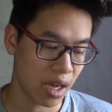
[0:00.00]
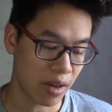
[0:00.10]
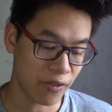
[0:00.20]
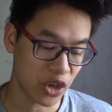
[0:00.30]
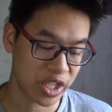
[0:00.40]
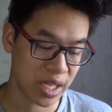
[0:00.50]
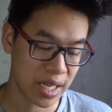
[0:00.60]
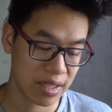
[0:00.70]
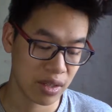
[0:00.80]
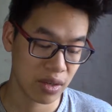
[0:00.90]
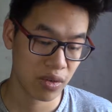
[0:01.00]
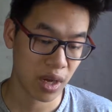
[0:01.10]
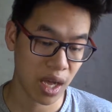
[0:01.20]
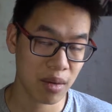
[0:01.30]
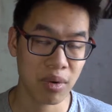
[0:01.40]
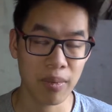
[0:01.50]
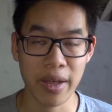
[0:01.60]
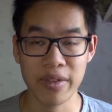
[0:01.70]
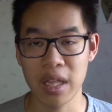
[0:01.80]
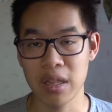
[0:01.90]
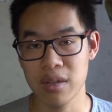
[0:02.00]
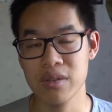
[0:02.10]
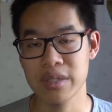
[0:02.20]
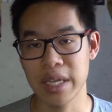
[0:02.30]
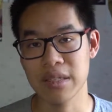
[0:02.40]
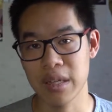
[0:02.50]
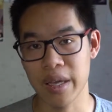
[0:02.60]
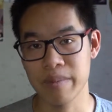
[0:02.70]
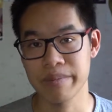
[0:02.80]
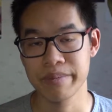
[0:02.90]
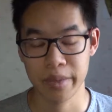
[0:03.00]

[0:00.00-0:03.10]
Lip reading: unfortunately, so I'll probably have to get those next time.